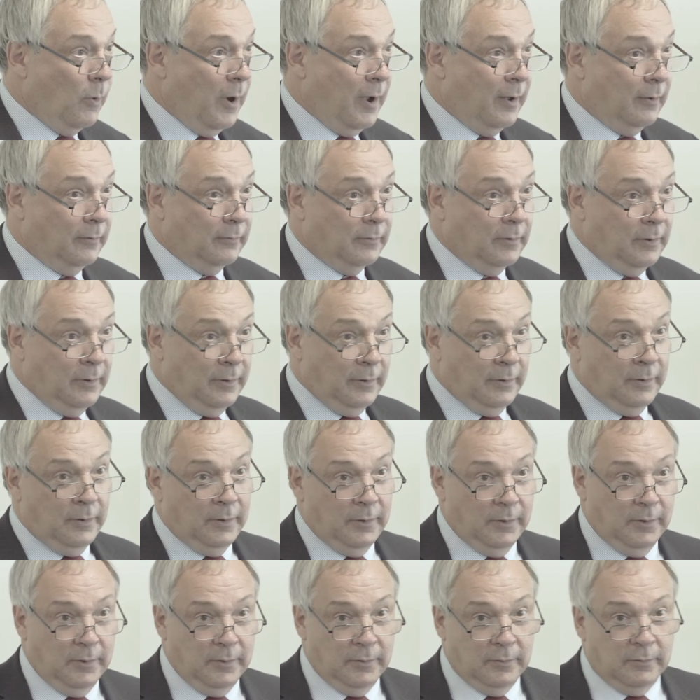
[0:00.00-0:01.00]
well.
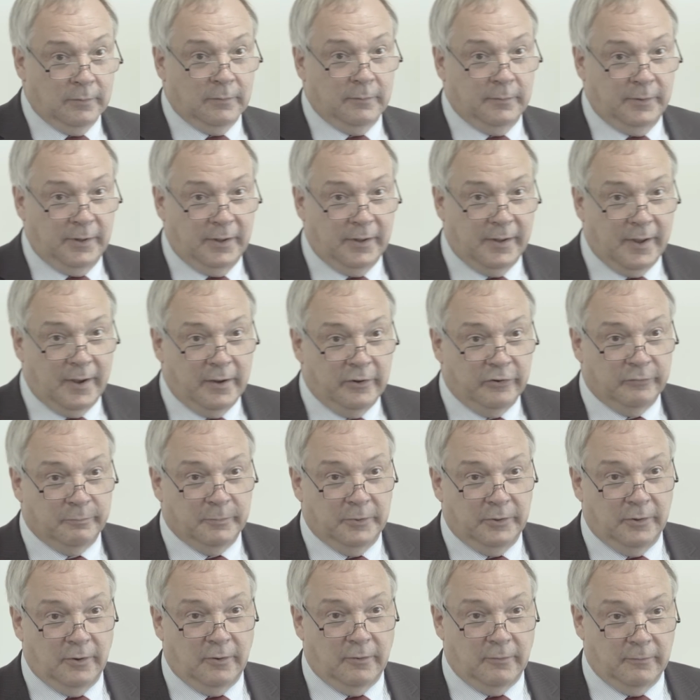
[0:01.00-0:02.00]
The
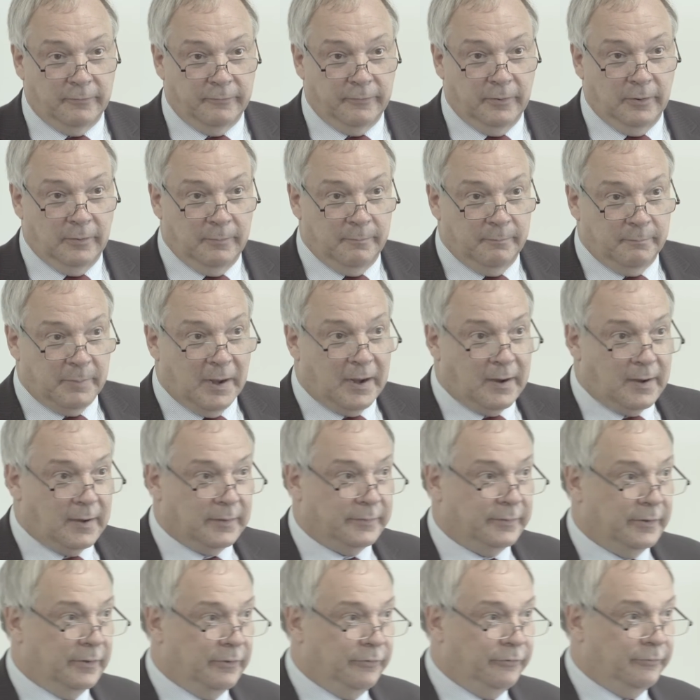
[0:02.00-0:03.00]
engagement of
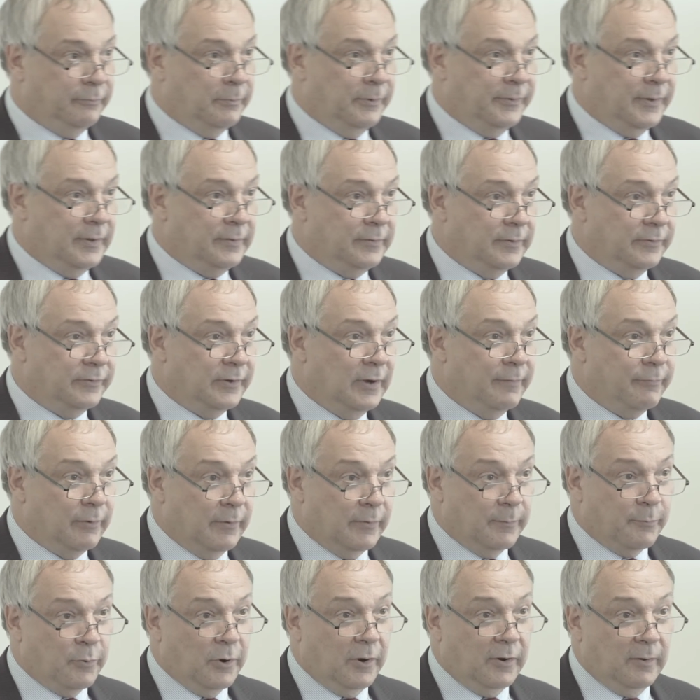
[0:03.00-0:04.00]
partners within the
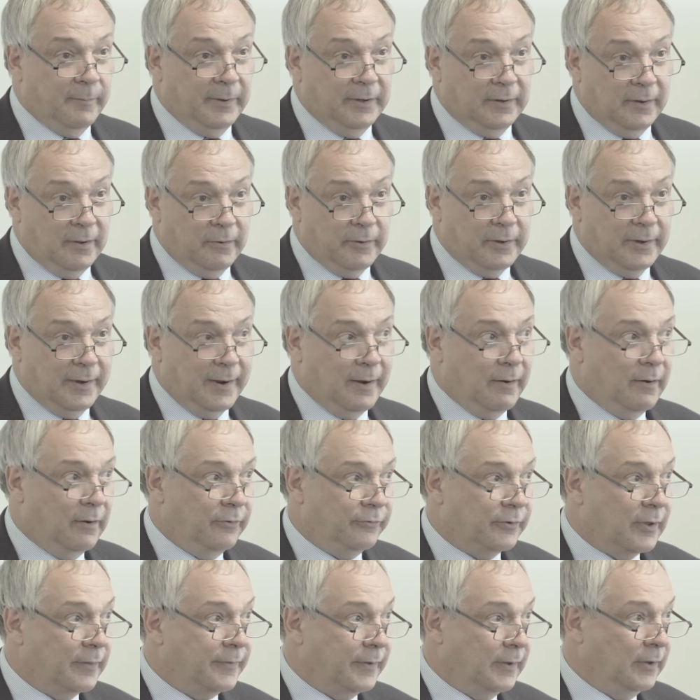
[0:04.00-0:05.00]
delivery of the programme in local
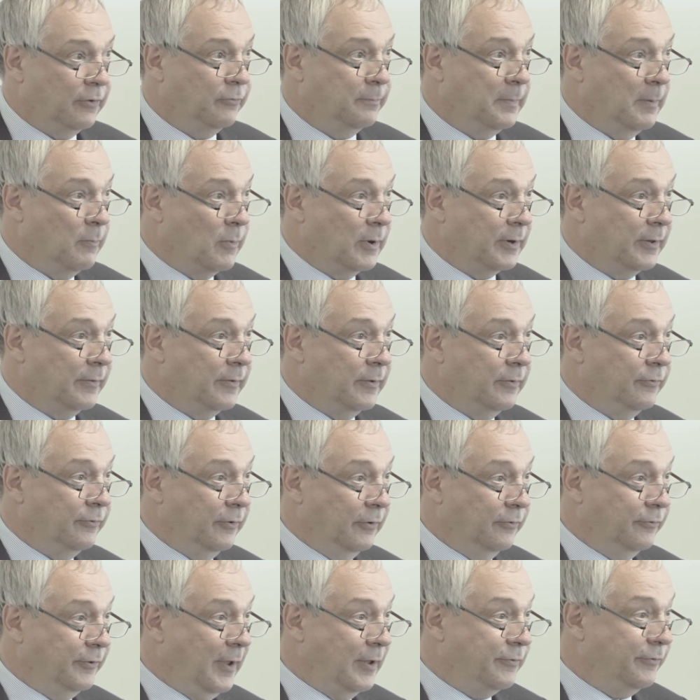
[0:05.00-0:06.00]
areas, I think, has been one of the
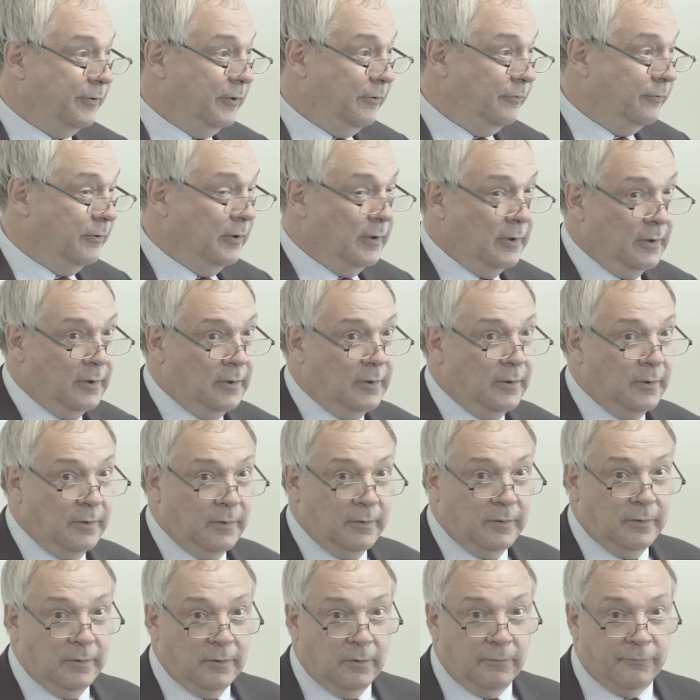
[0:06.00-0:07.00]
successes
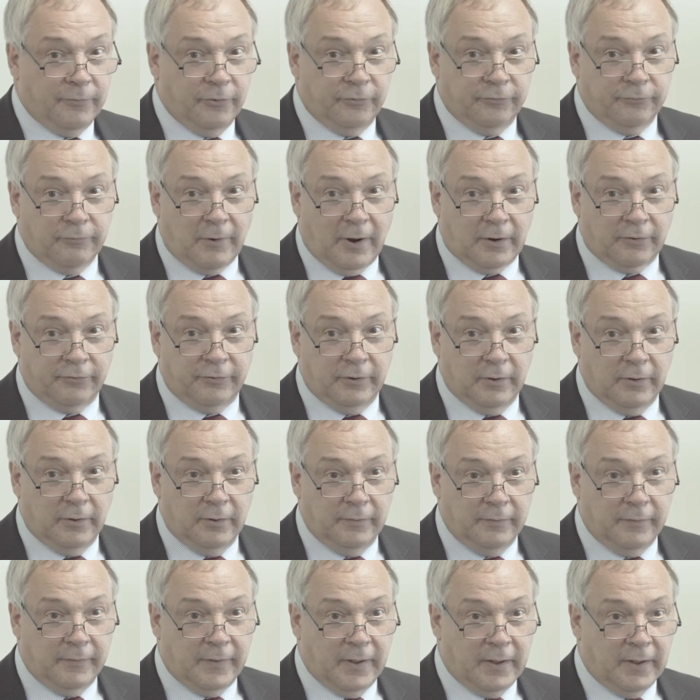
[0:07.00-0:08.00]
of the structure
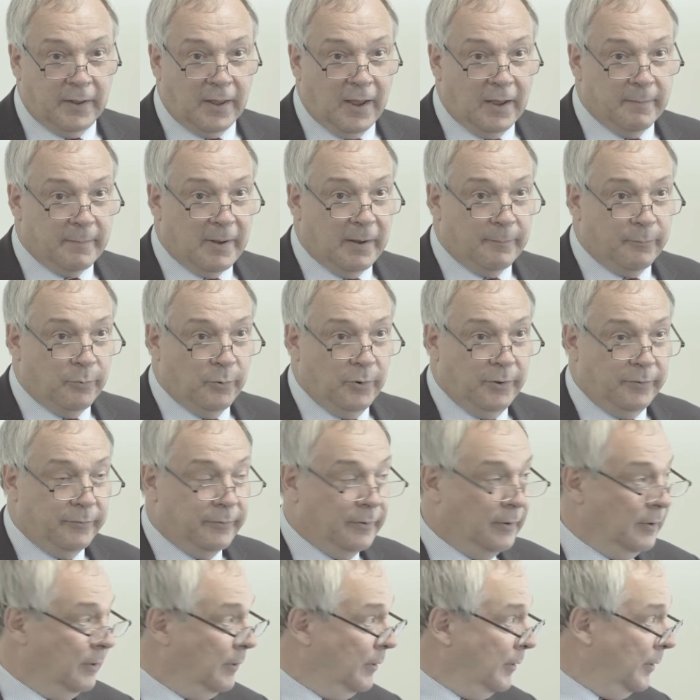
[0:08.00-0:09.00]
that they came up
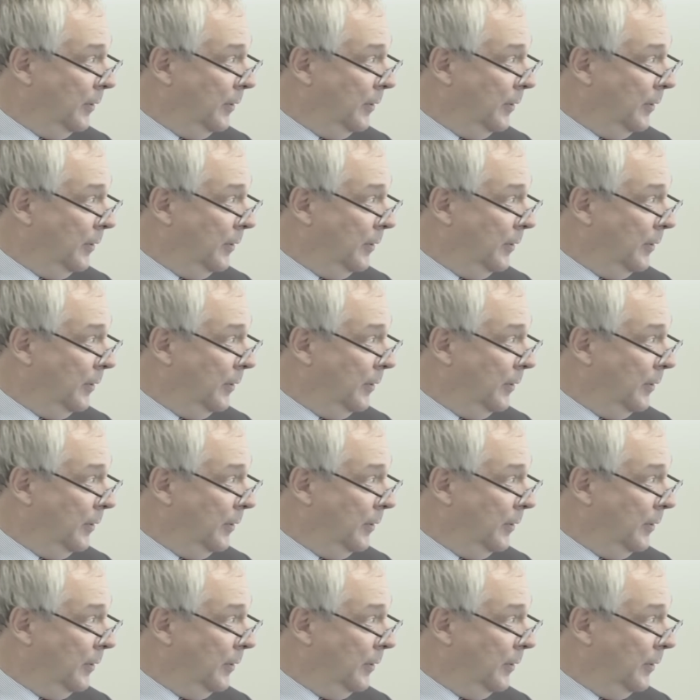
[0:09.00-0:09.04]
with.